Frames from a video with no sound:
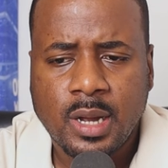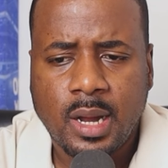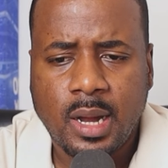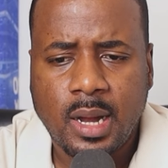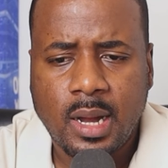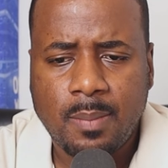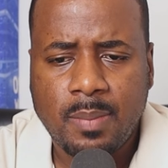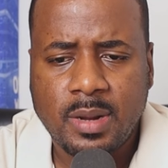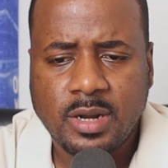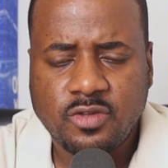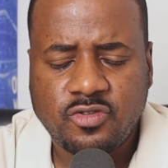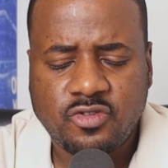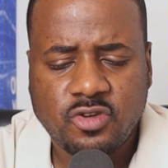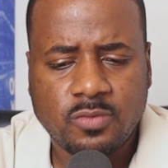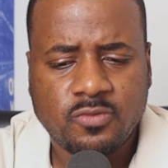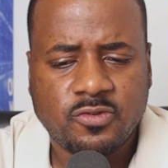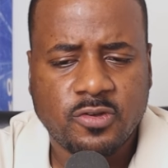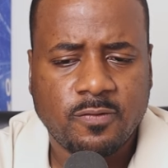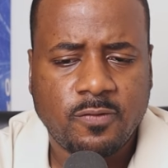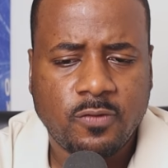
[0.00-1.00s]
But in
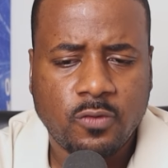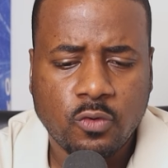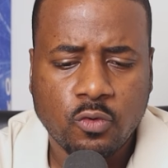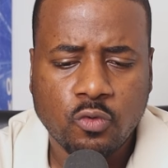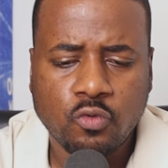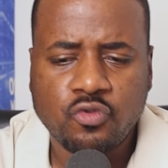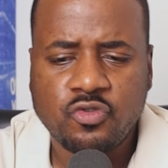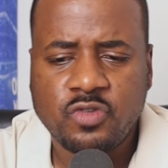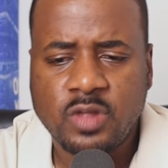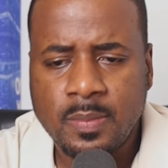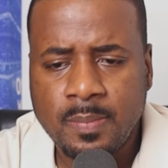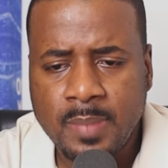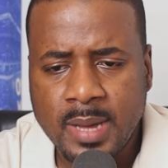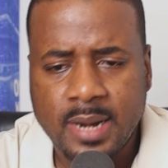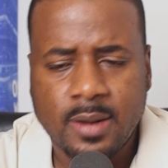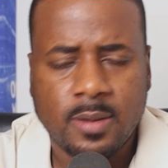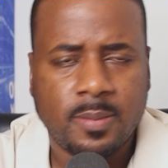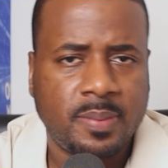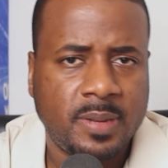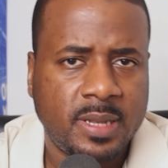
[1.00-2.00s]
terms of who's the
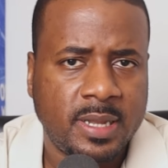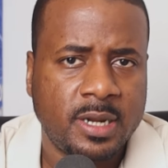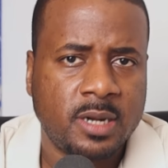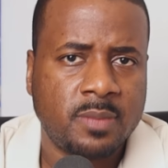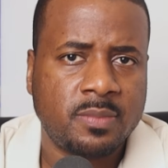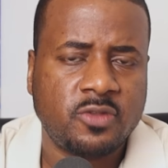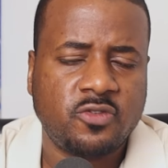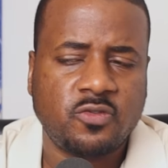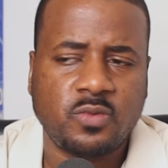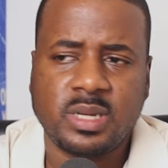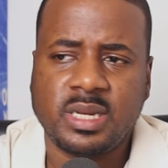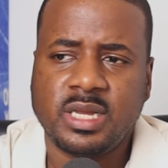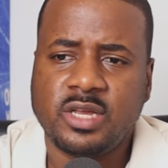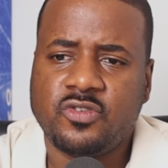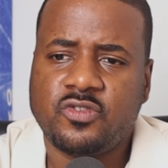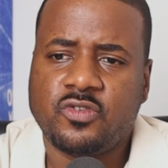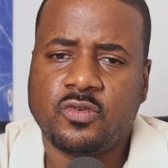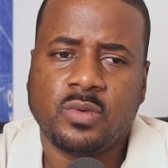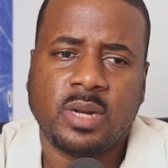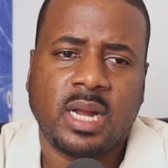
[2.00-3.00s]
better player between
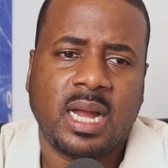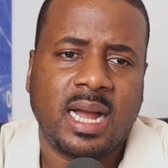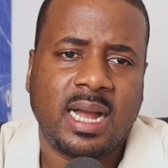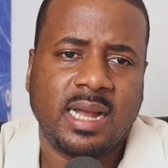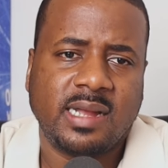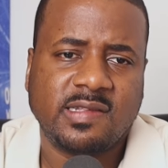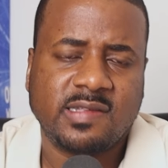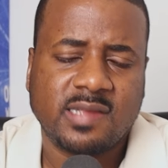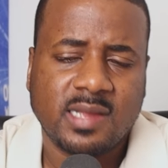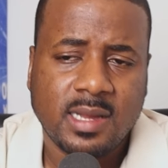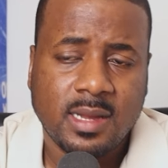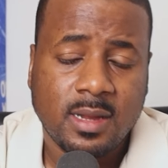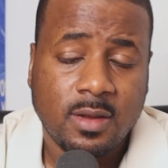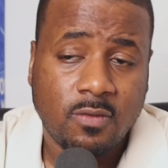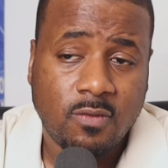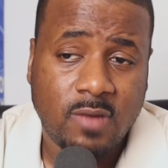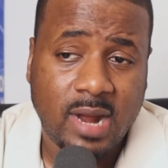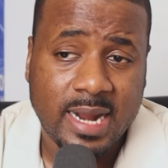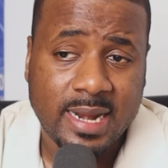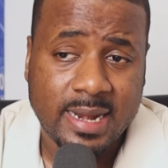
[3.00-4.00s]
these two guys,
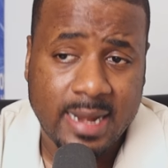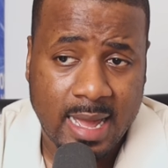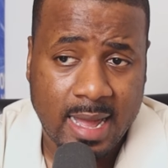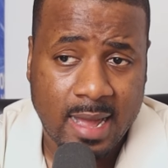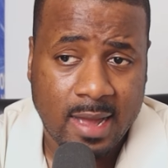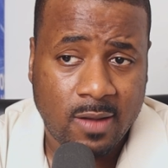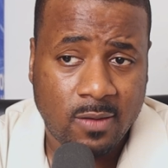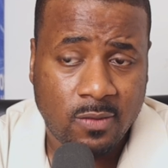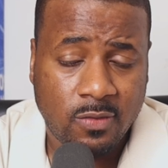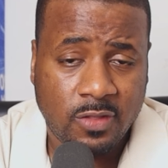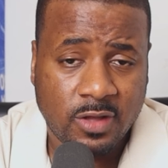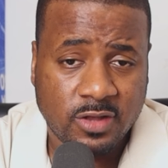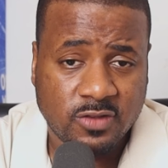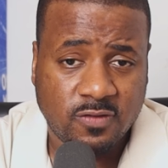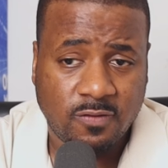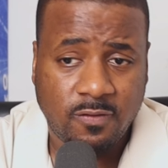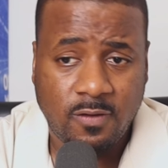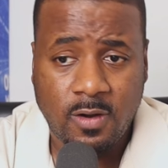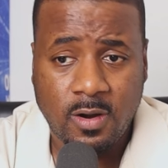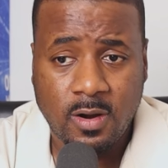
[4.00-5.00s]
right now, thus
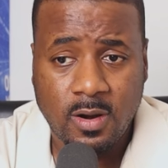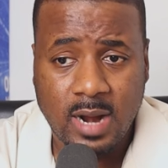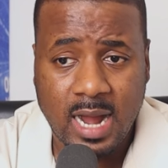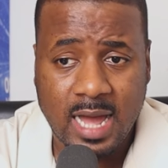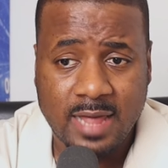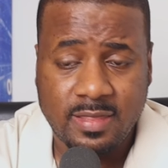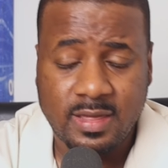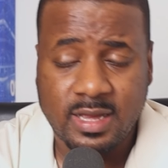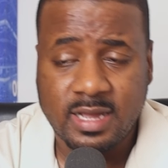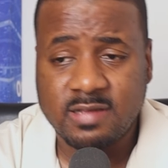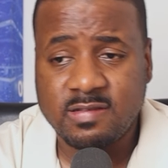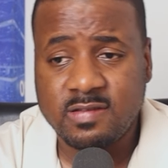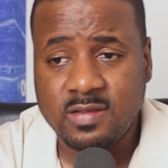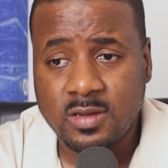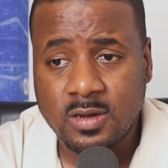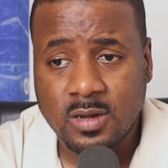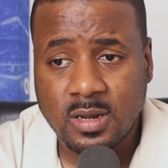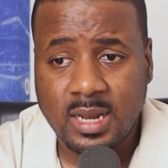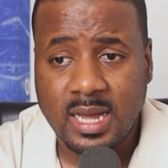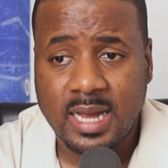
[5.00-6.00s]
far, I think it's
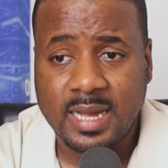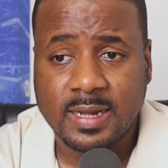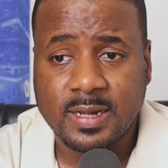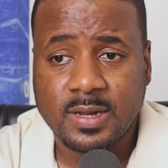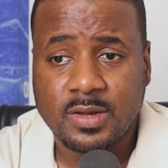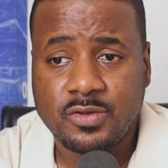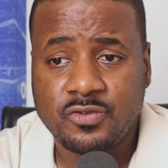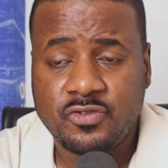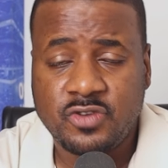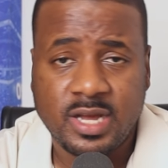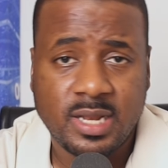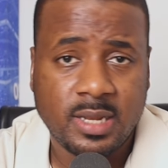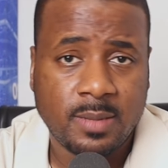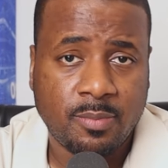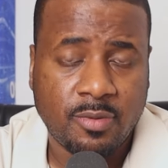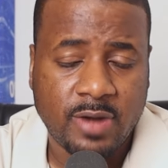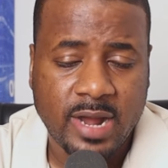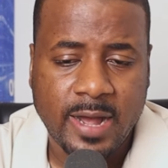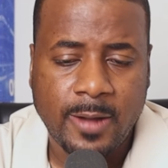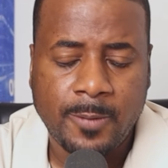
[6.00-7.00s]
looked like Jaylen
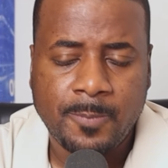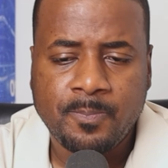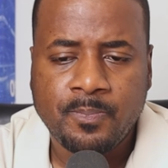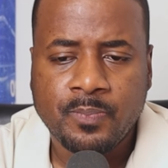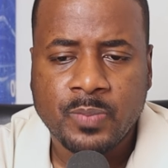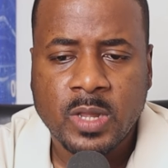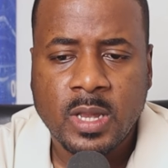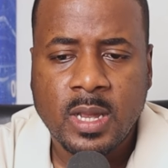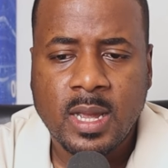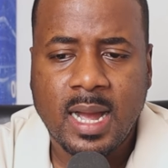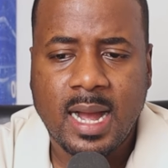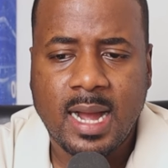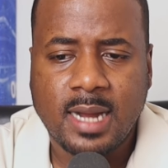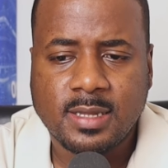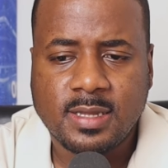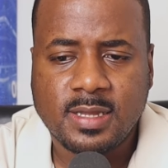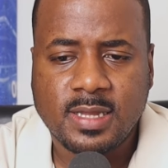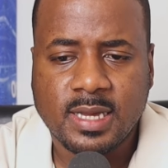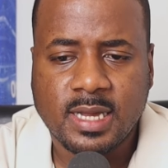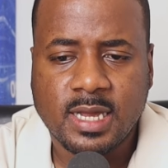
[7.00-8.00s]
Brown. I
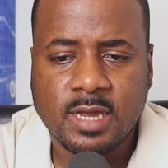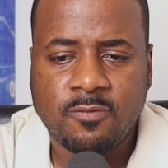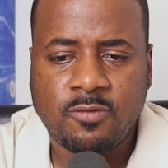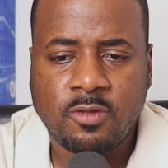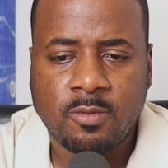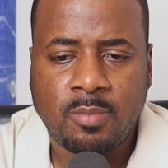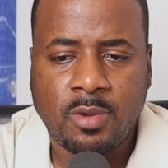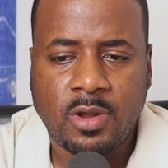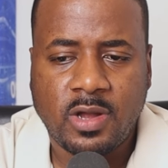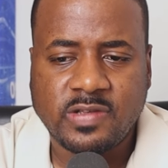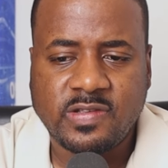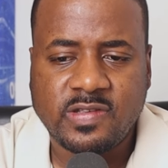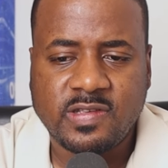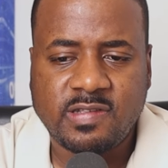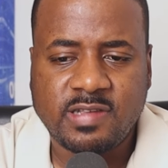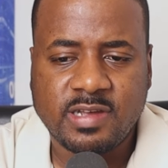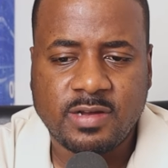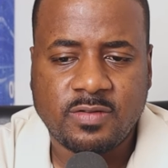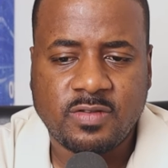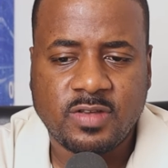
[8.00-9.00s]
think if the Boston
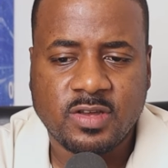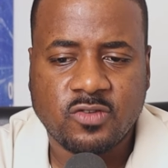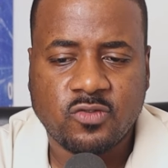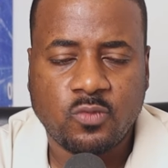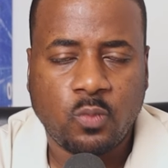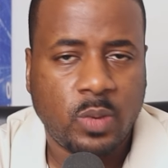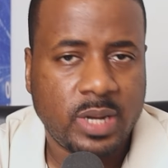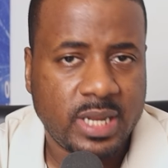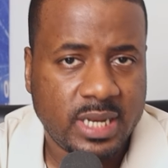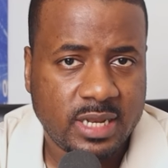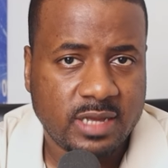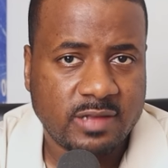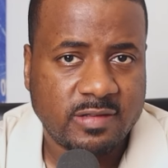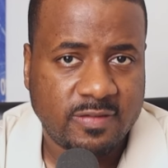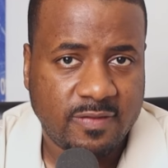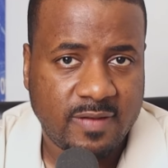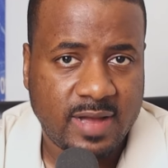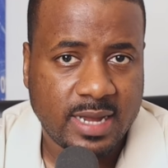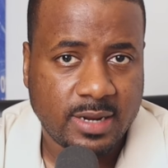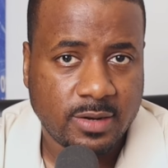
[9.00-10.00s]
Celtics win this
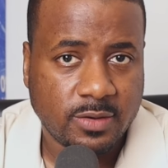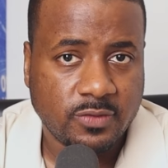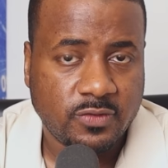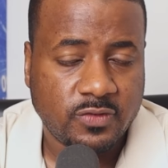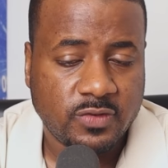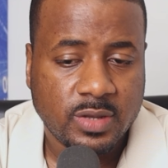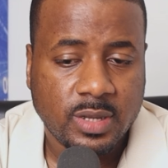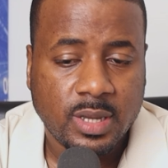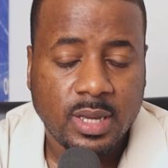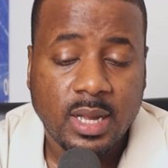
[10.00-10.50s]
finals